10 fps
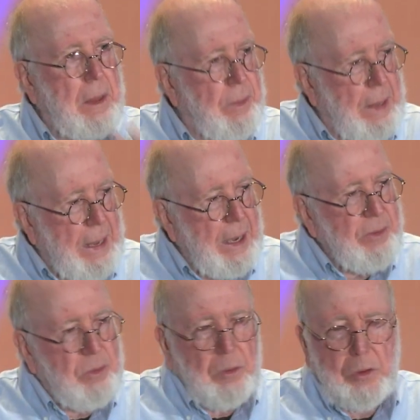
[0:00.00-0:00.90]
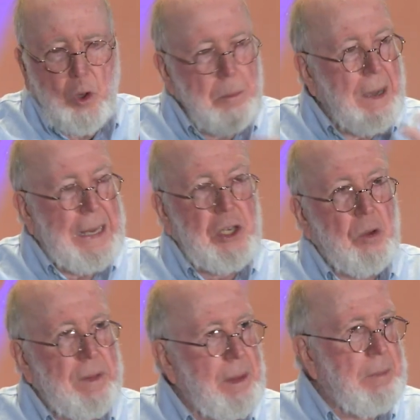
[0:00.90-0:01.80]
the AIs don't mind
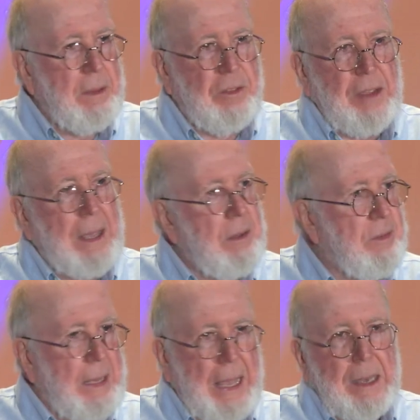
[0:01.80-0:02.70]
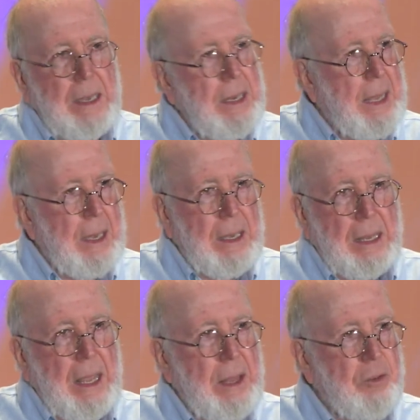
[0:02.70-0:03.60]
doing them in seconds again and again and
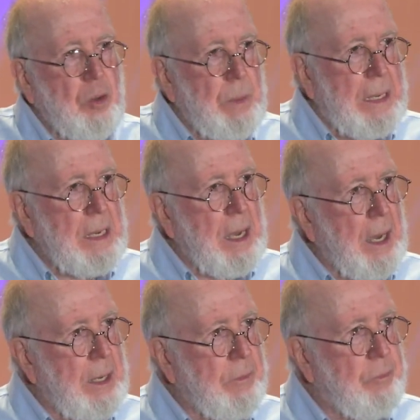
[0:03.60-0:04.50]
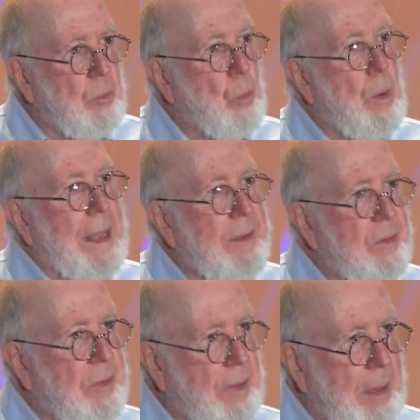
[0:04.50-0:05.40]
again, so we can kind of
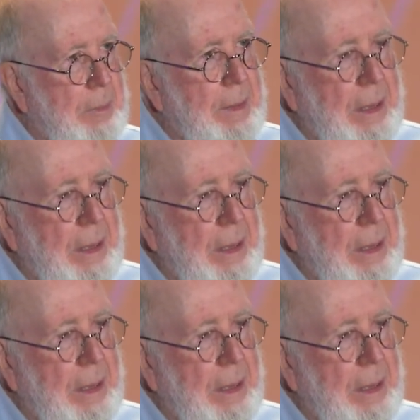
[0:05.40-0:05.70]
waste them in that